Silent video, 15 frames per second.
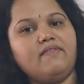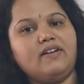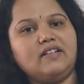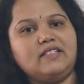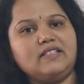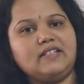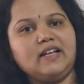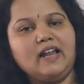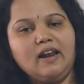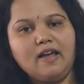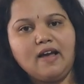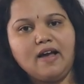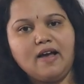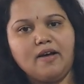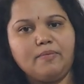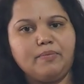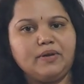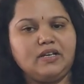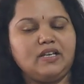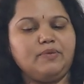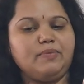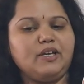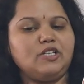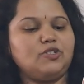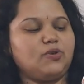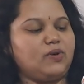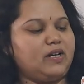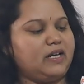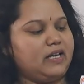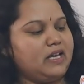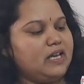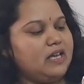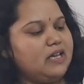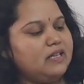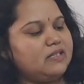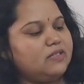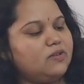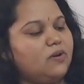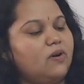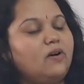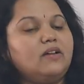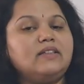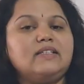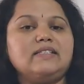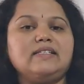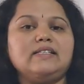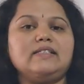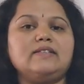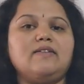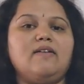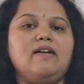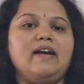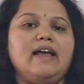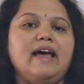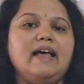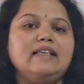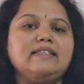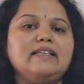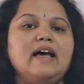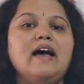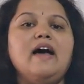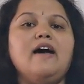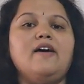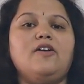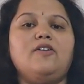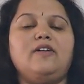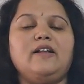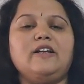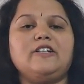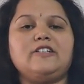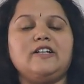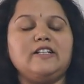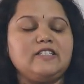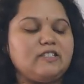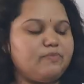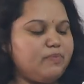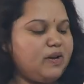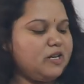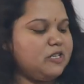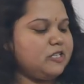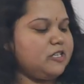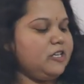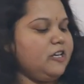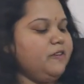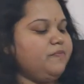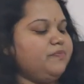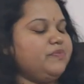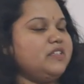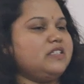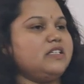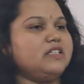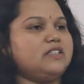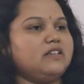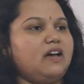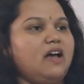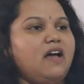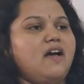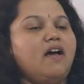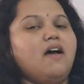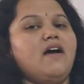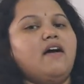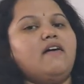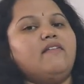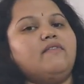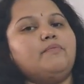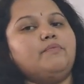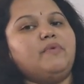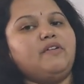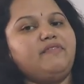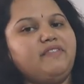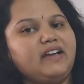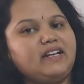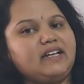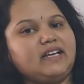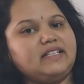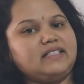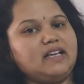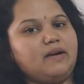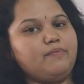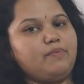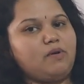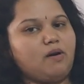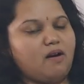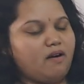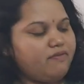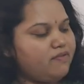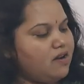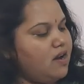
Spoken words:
original image only. So this is called as rotational symmetry. This is a perfect example of